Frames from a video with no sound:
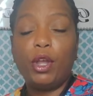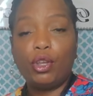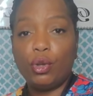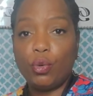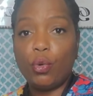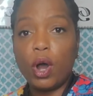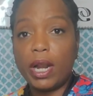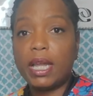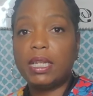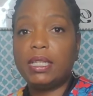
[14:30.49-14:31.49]
you want to
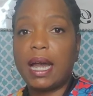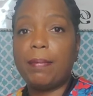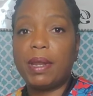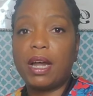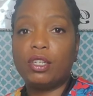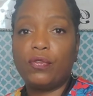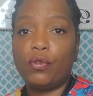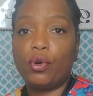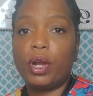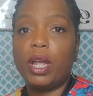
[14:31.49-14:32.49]
get top notch
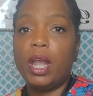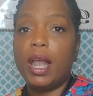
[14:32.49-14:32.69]
for it,